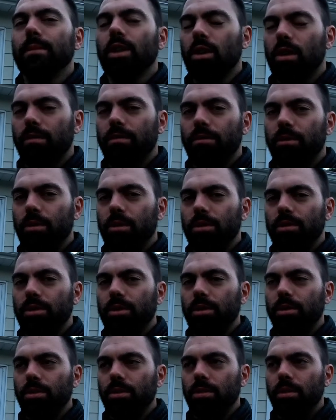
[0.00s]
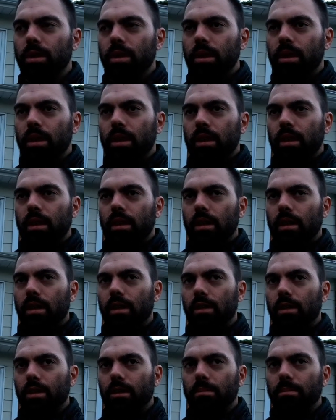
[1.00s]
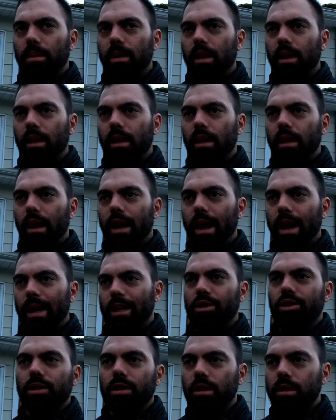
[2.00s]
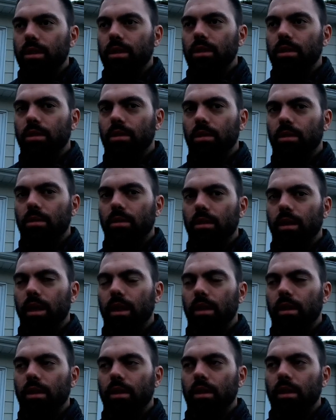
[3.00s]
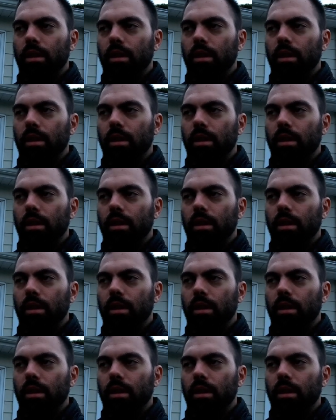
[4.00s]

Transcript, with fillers: looking forward to the European action over there.